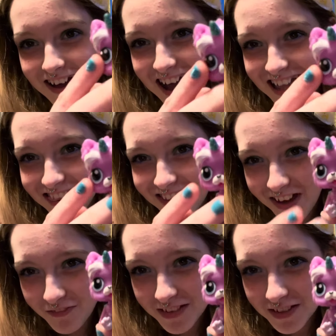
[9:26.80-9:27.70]

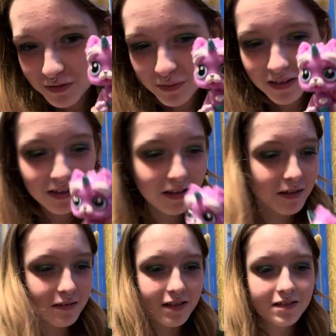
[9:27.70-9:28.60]
I love this
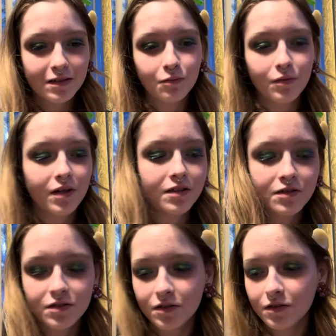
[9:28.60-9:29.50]
one. Let's see, one,
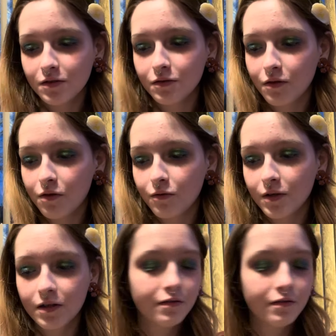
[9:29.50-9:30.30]
two, three,